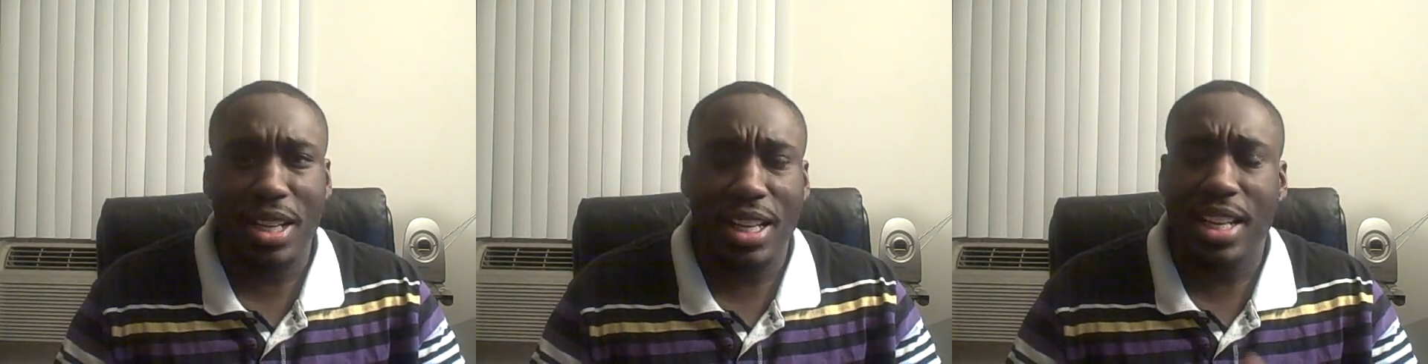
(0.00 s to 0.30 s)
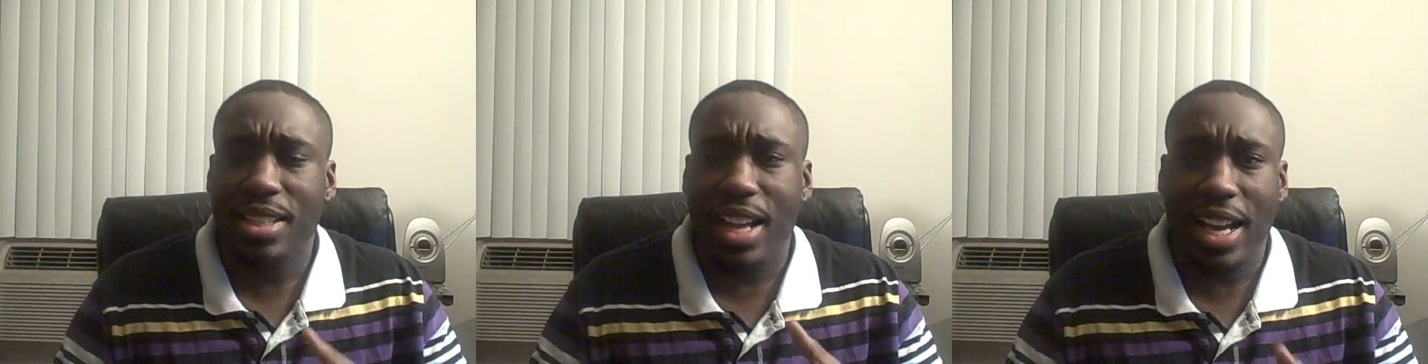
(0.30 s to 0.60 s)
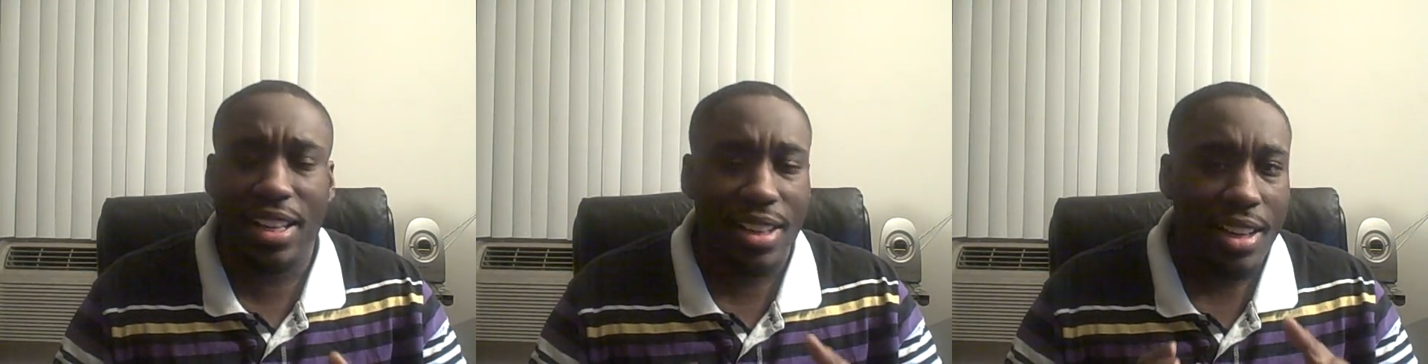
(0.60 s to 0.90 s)
It's
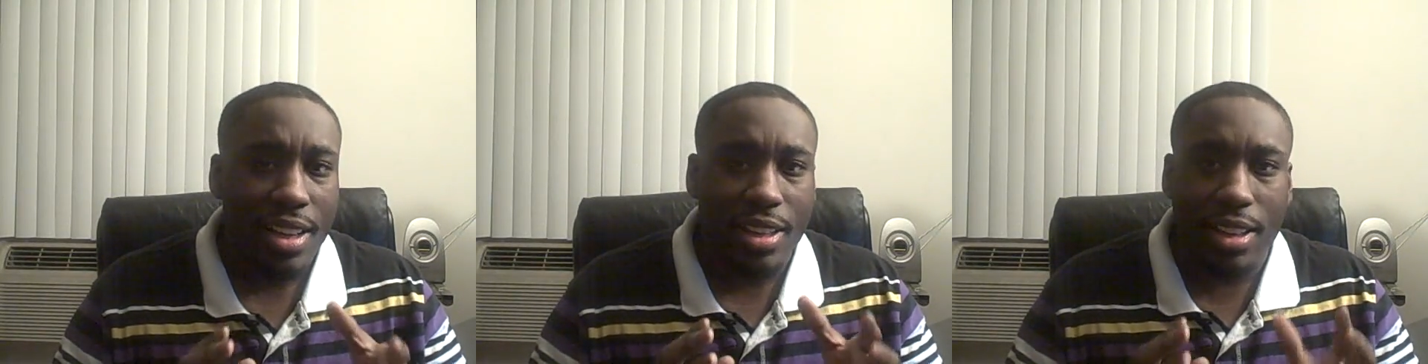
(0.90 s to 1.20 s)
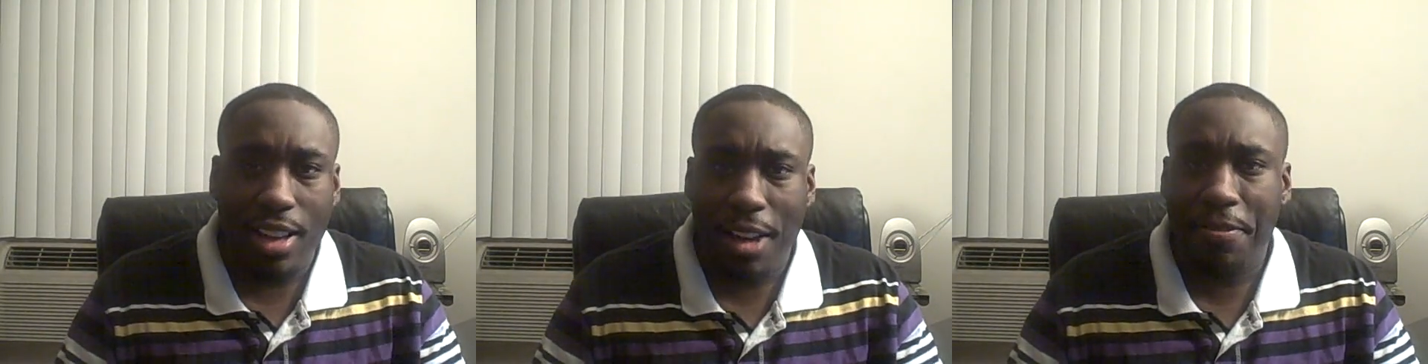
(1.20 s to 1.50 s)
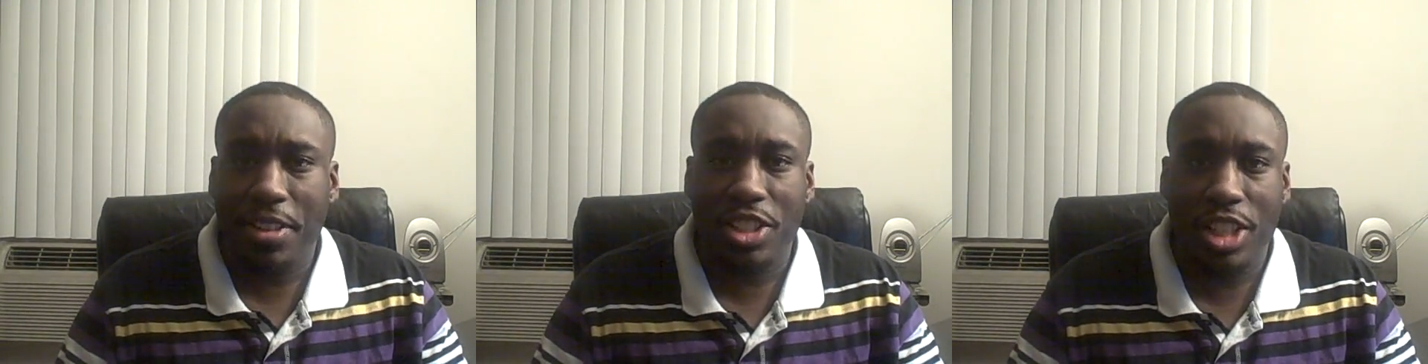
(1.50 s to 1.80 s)
like the
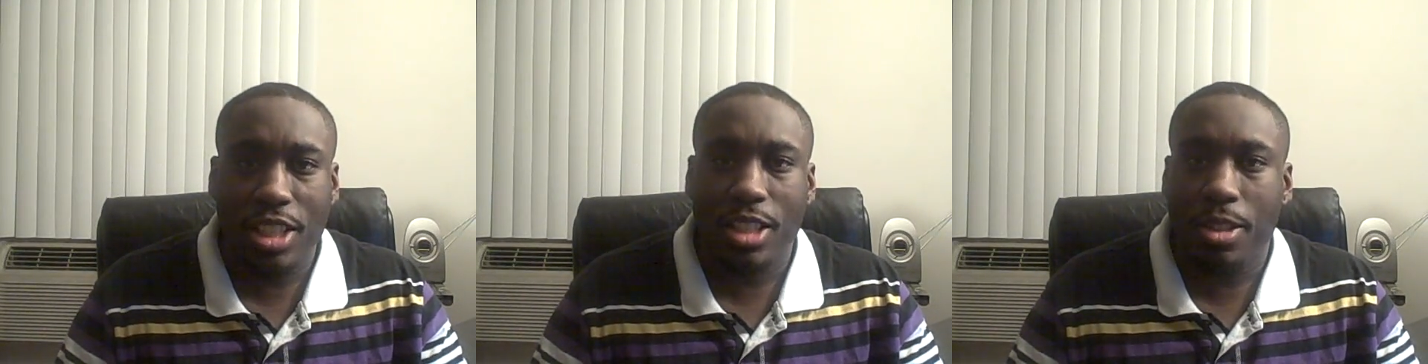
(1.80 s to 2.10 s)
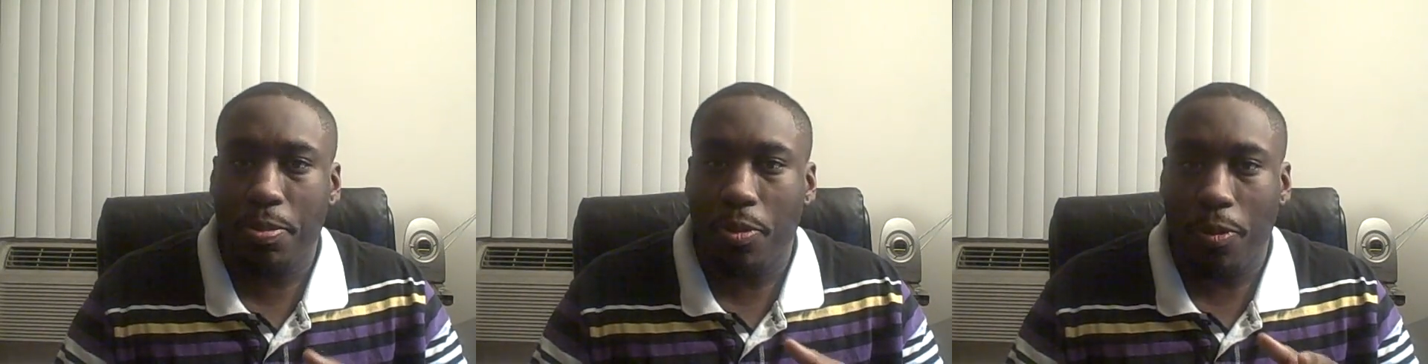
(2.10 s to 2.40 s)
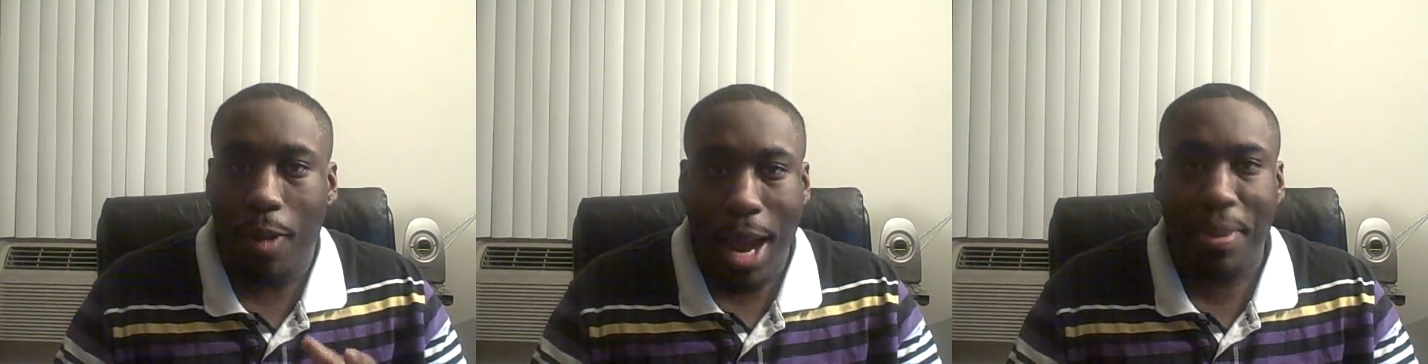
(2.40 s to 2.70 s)
left is just as
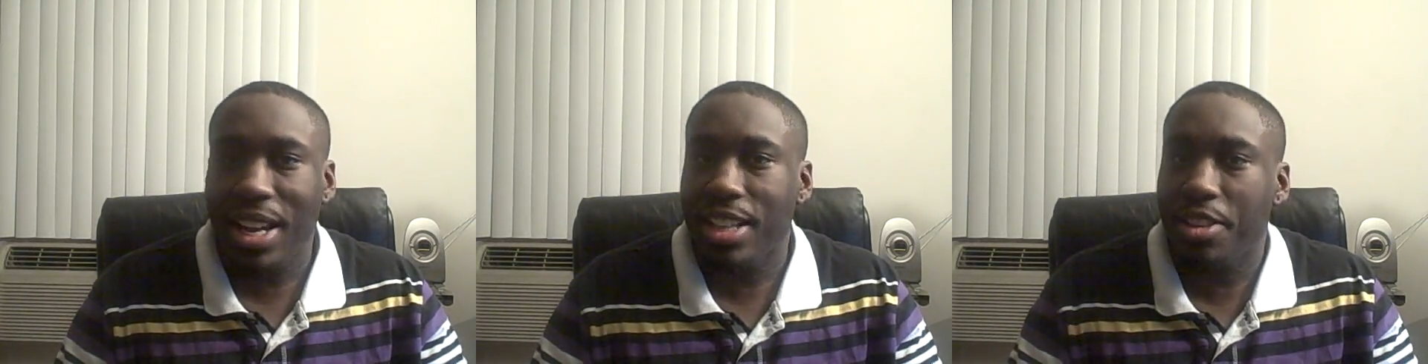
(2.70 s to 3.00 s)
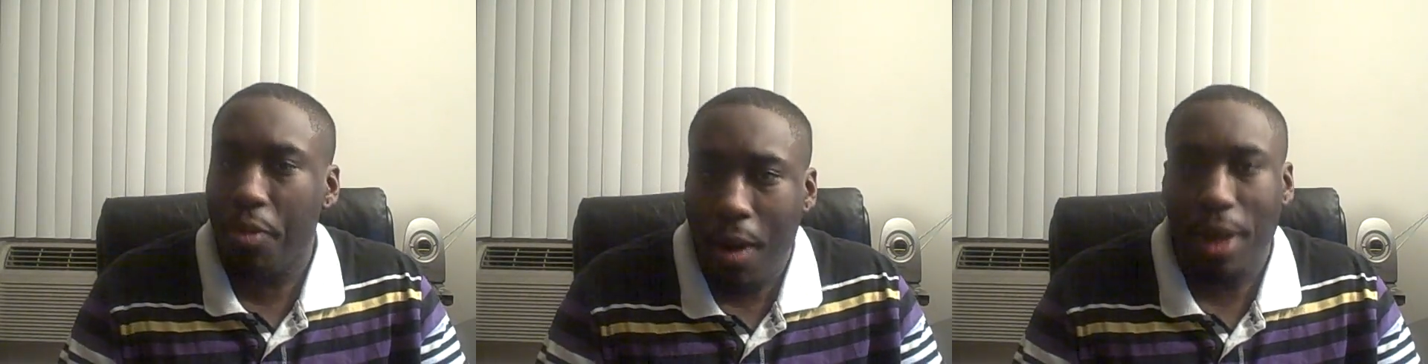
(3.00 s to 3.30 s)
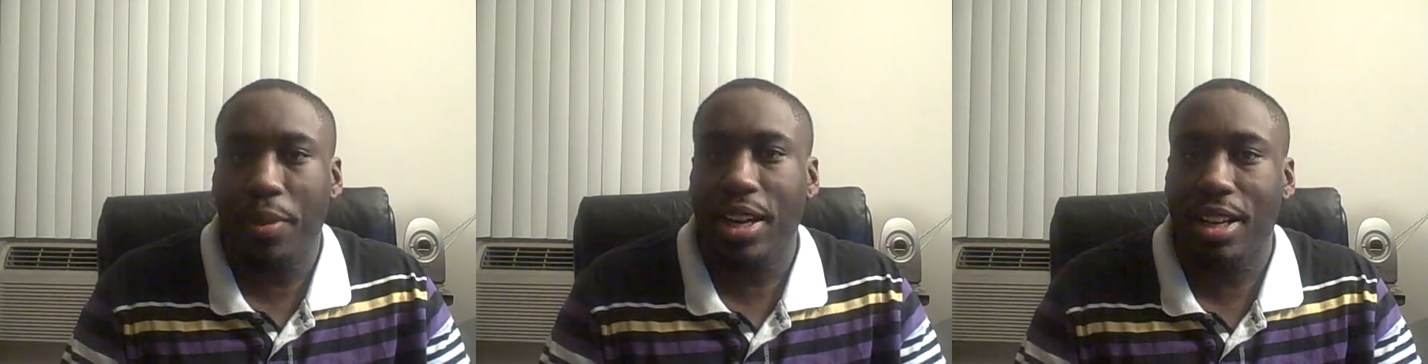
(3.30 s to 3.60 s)
rabid as the
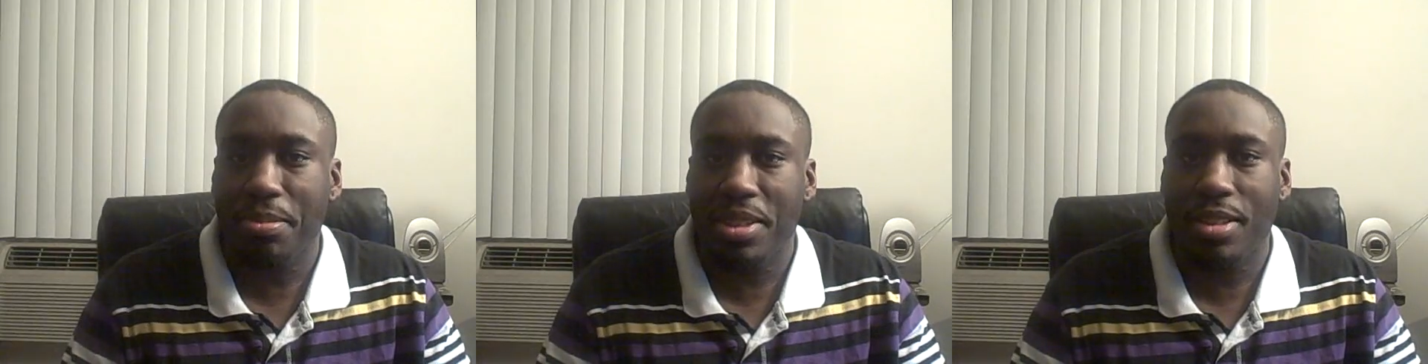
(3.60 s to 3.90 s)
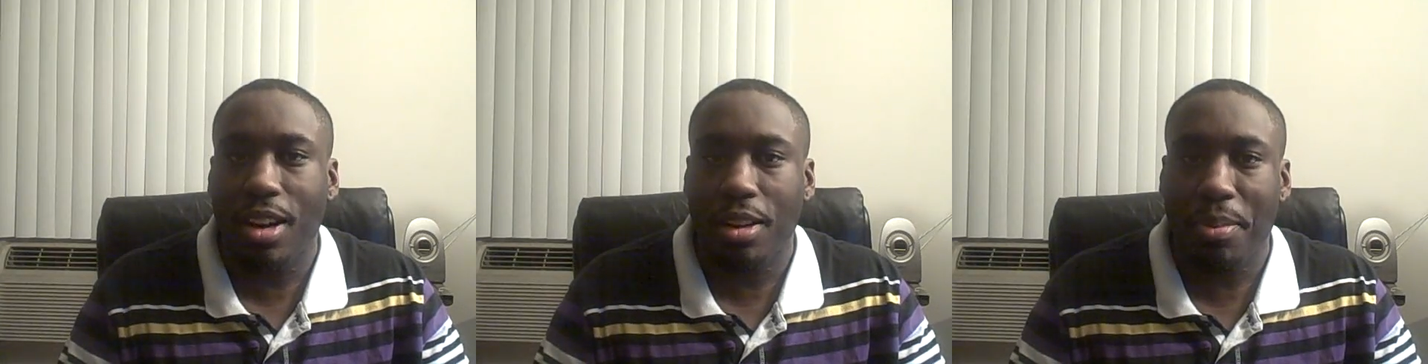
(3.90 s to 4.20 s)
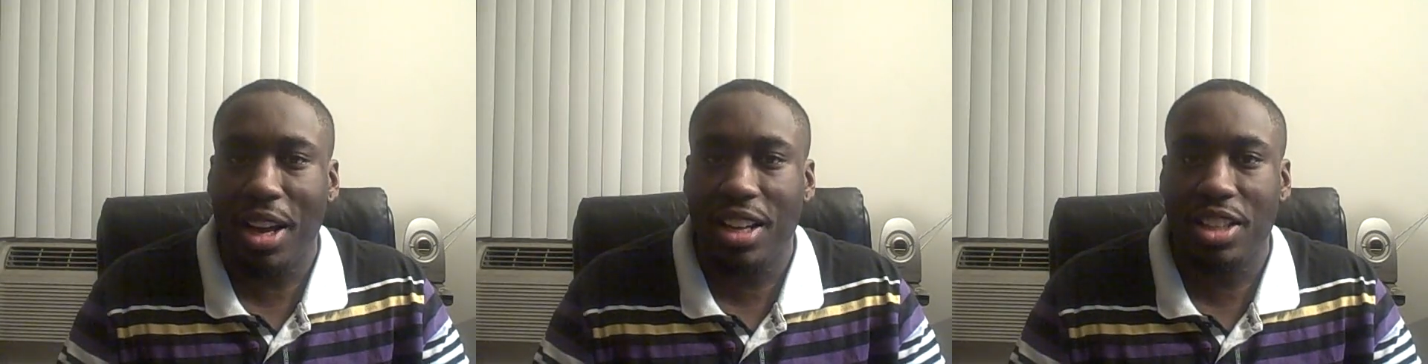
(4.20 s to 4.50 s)
right when it comes to talking
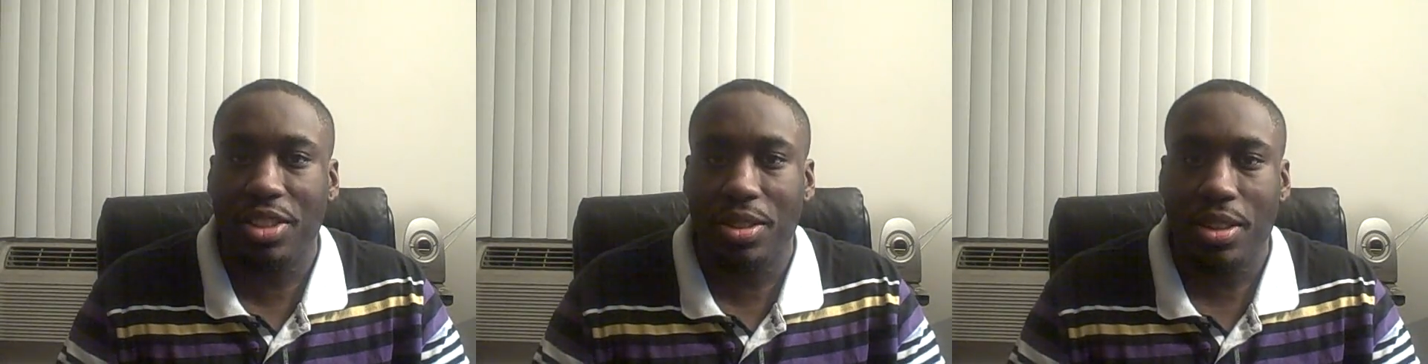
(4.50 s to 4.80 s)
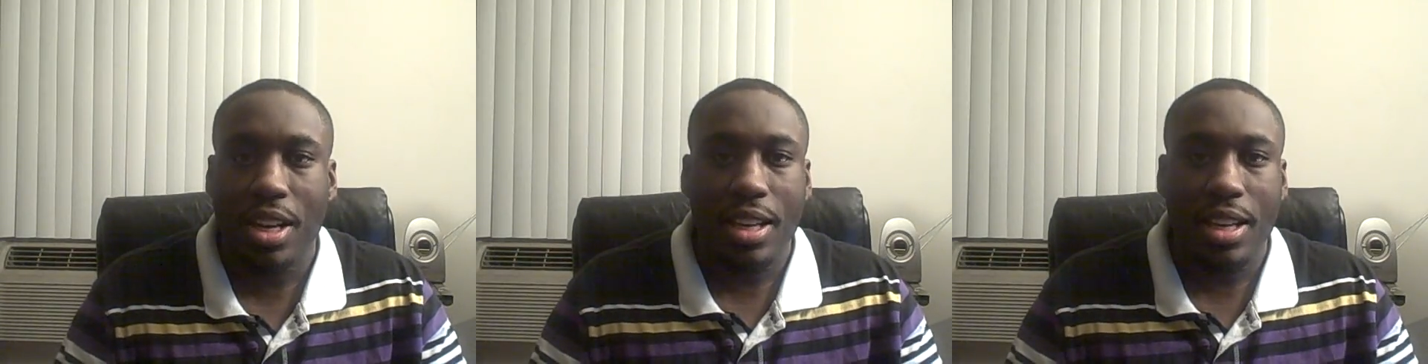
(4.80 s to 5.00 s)
about issues,